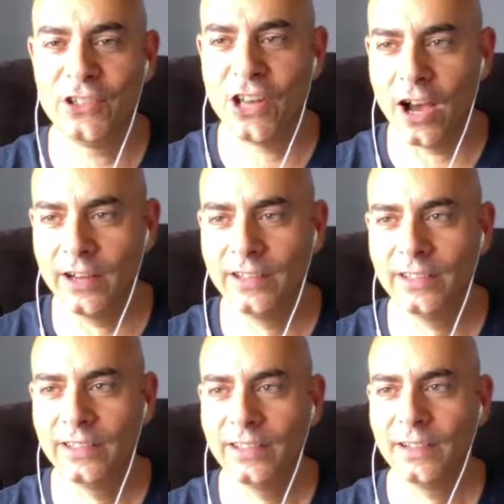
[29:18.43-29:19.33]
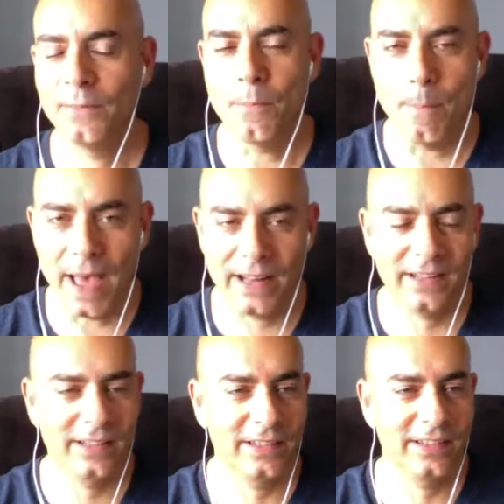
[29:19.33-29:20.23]
done,
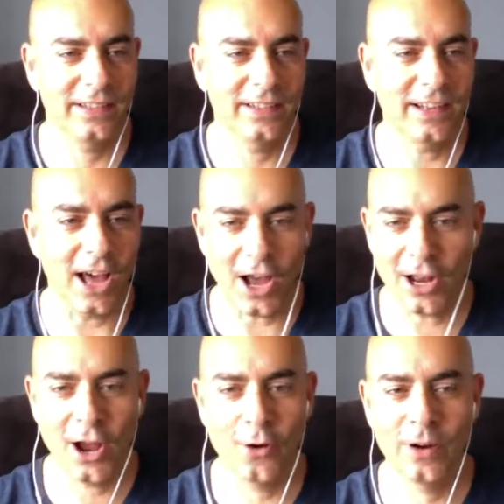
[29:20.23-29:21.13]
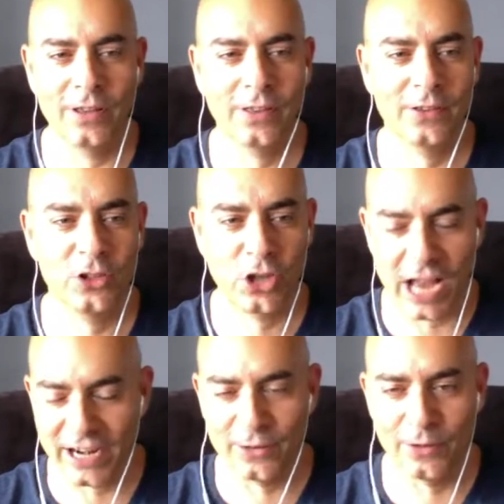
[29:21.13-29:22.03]
met, hung out with,
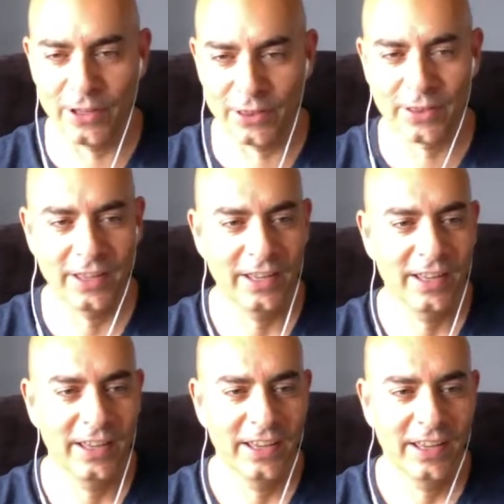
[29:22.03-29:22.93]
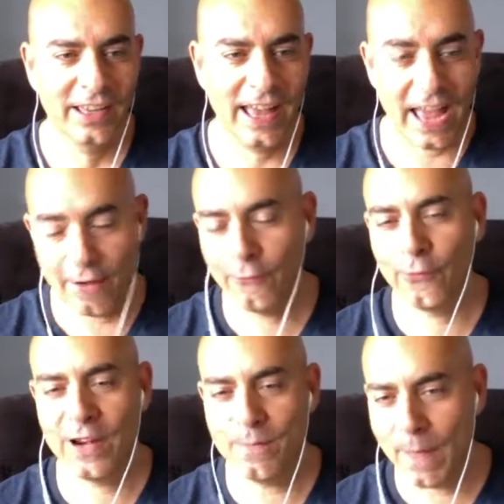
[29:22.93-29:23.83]
chatted with
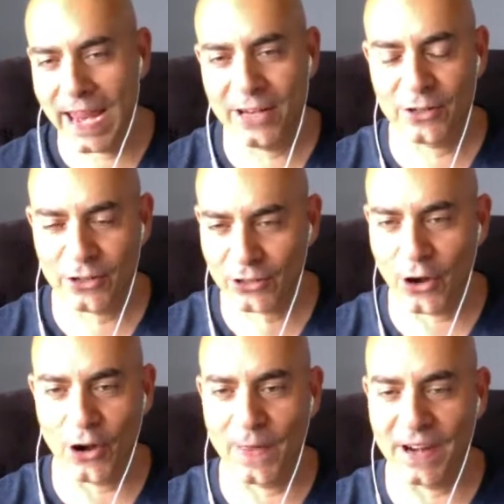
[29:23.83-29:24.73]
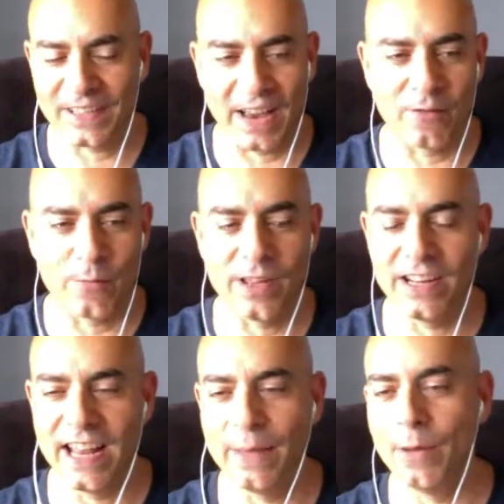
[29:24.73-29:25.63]
every major star that has ever been
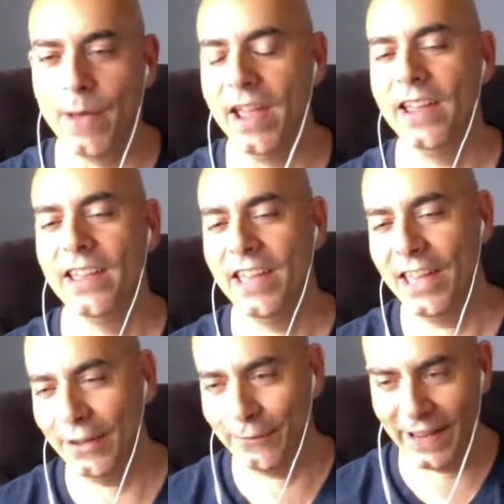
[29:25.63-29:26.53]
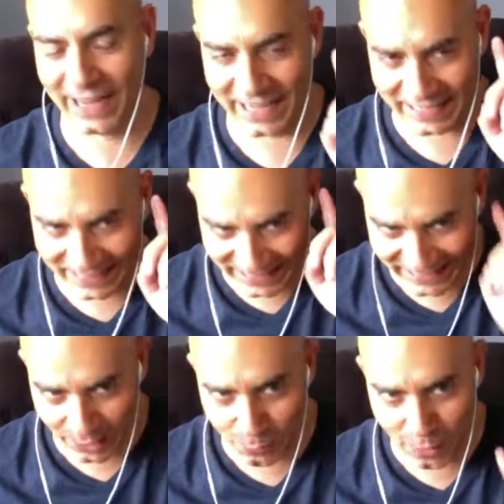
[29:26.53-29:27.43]
in MMA. If I can
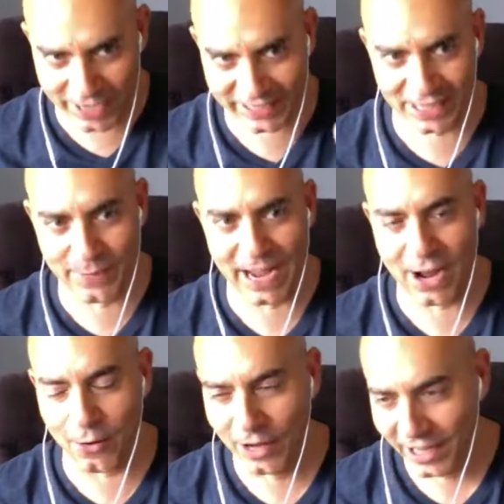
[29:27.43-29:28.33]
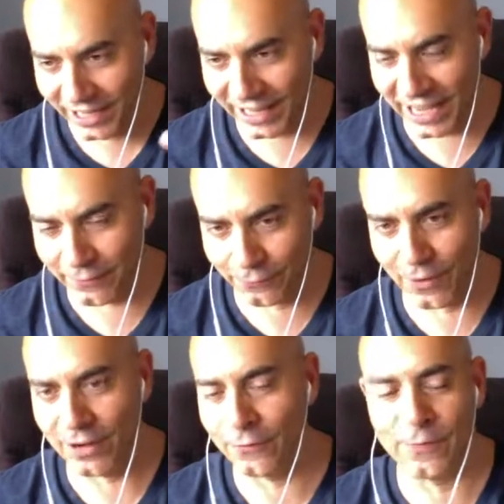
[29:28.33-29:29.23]
some way, somehow get in
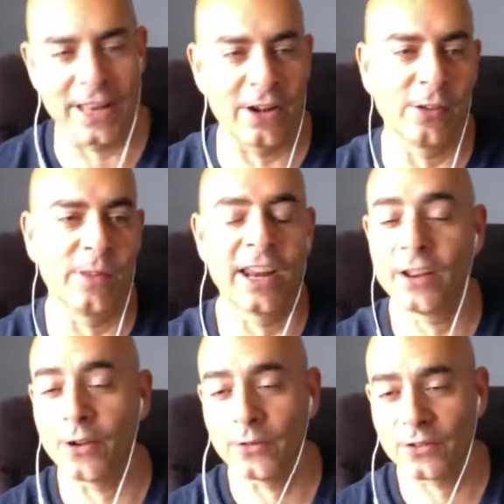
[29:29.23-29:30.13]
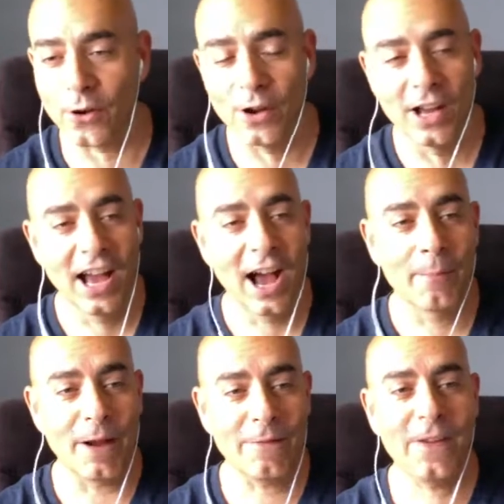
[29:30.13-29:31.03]
front of Fedor Emelianenko. So
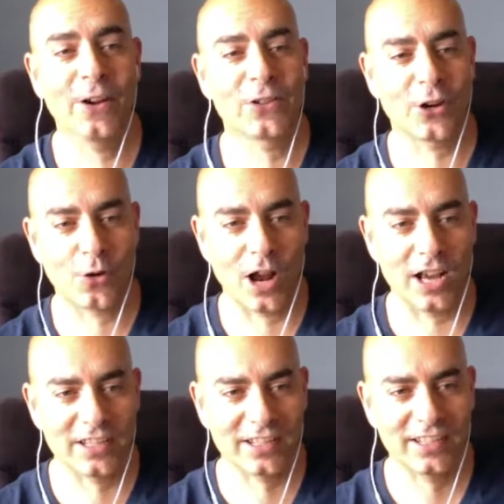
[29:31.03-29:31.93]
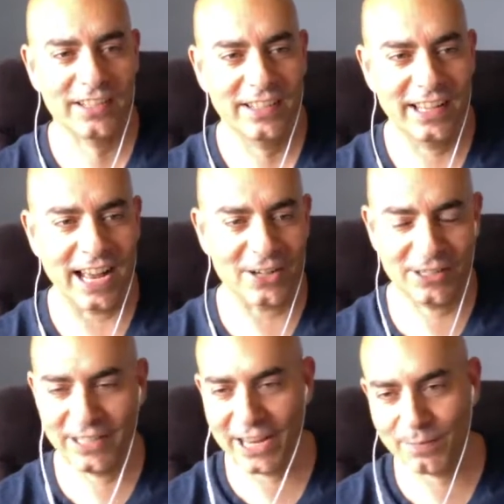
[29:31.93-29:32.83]
my fingers are crossed. It
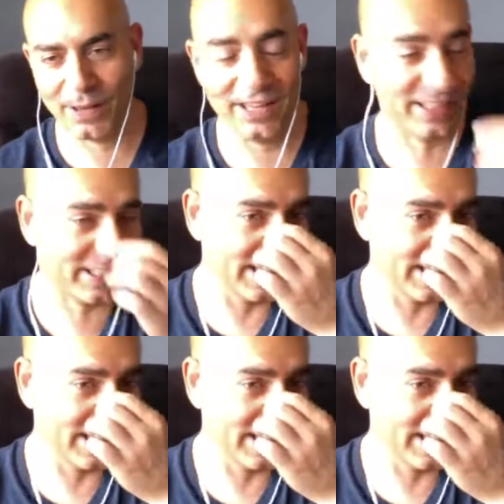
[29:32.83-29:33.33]
actually takes place.